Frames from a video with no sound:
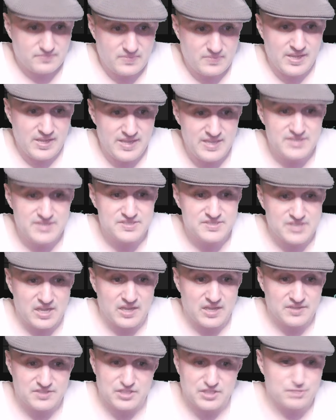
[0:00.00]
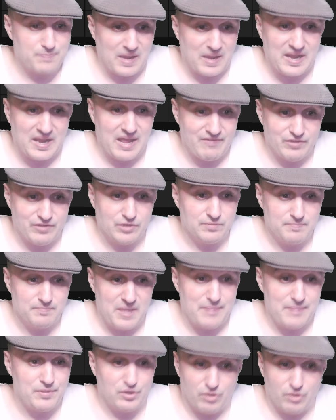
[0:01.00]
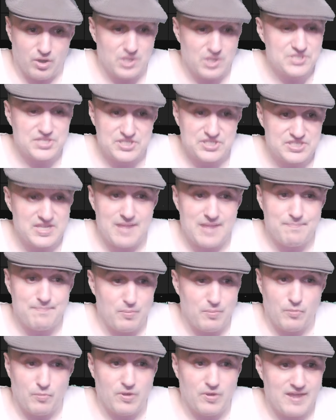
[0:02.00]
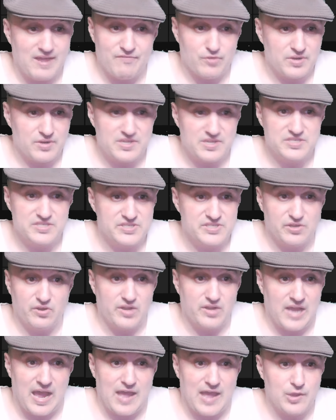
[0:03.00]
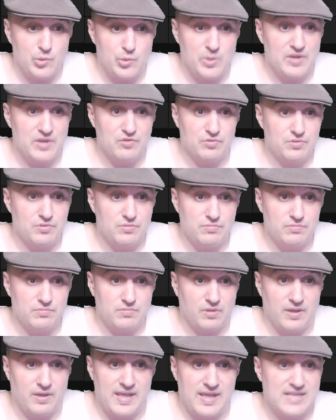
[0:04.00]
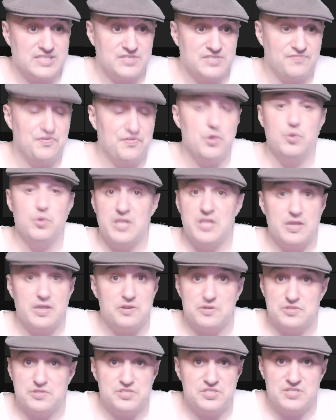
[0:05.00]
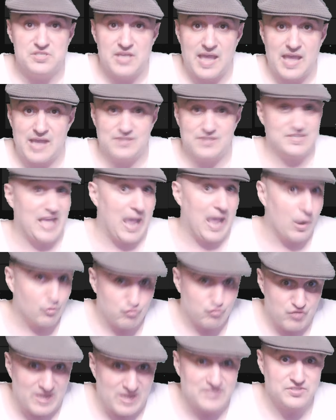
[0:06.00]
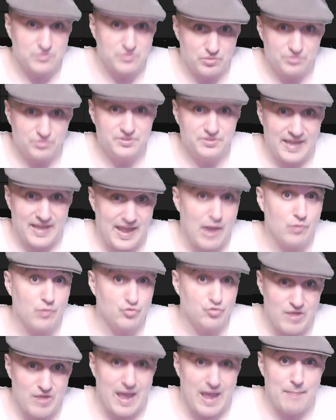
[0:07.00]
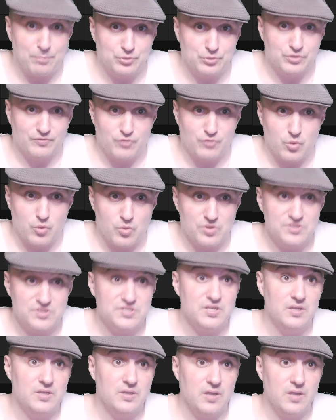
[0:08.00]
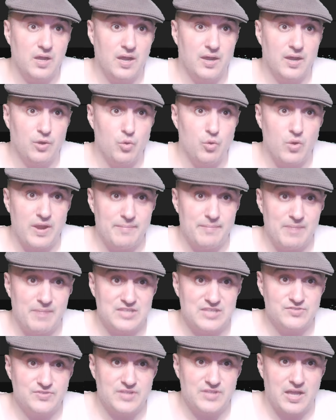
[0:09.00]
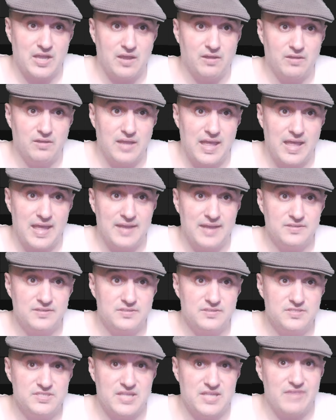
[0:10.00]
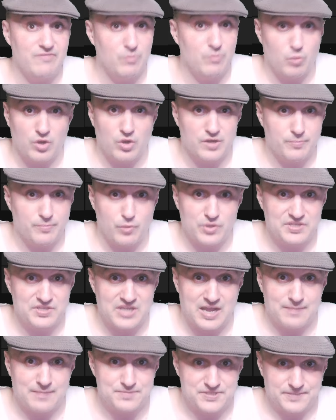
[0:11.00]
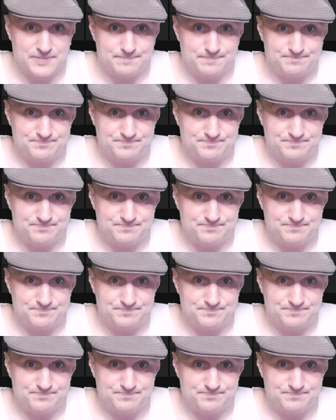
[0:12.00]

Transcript: he's, uh, despite having maybe lost a step and whatever, he's still a guy who in the last few years has out wrestled and out grappled, of course, uh, Jorge Masvidal and Stephen Wonderboy Thompson.